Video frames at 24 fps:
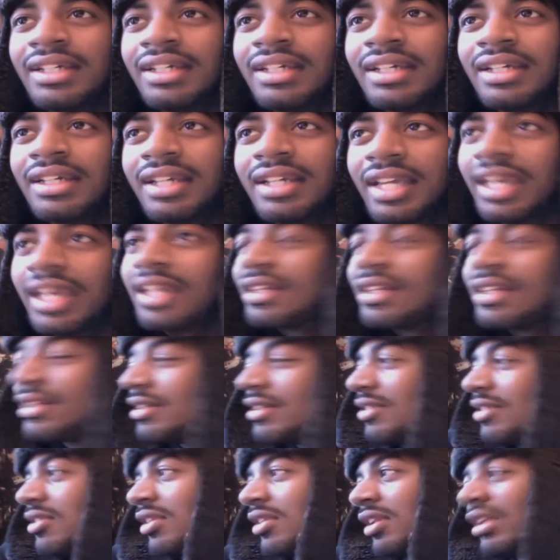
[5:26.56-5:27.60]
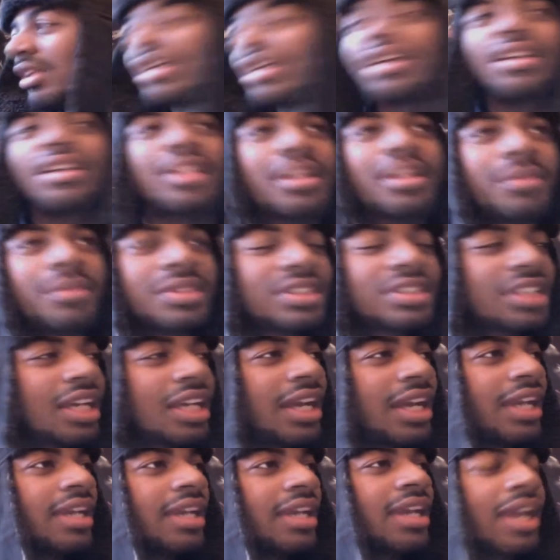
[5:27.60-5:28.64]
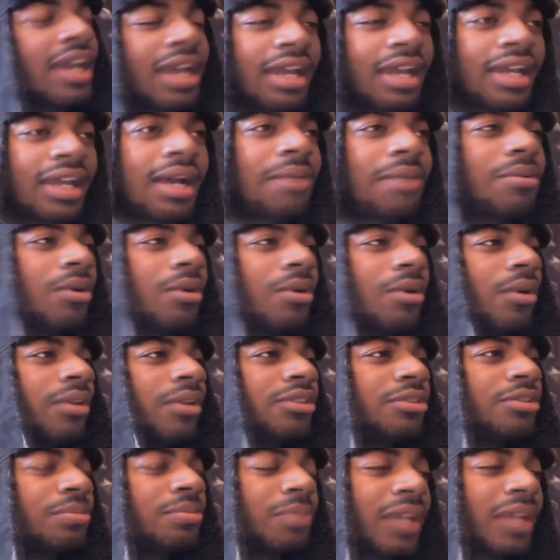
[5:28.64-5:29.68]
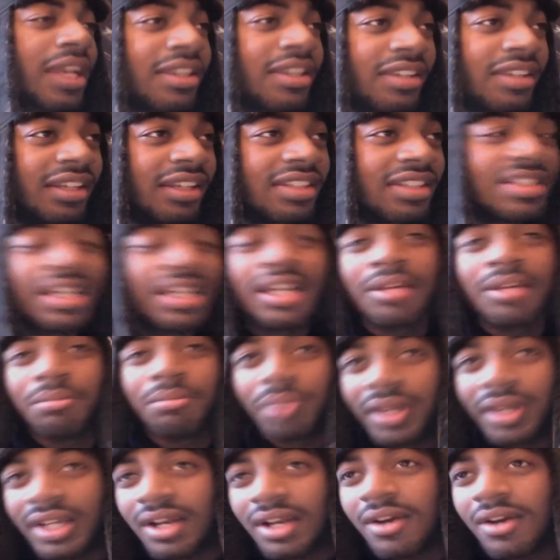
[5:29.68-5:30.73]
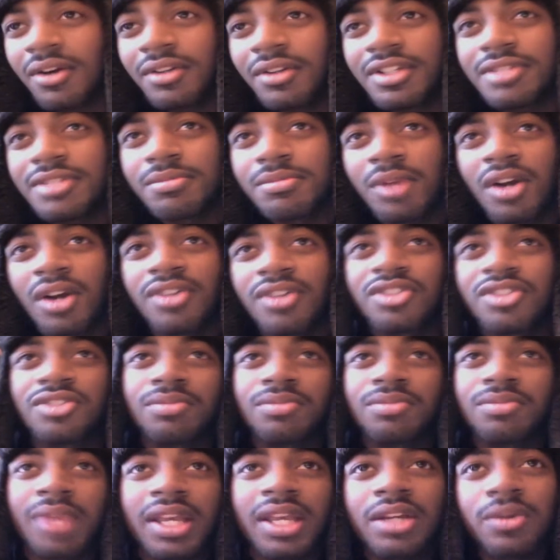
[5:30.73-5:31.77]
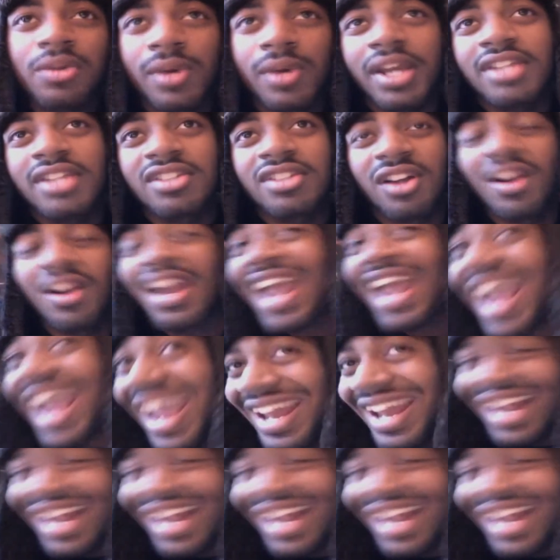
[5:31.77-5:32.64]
It literally was like, hey, I'm going to play this, bring out all these monsters, make Quasar, and I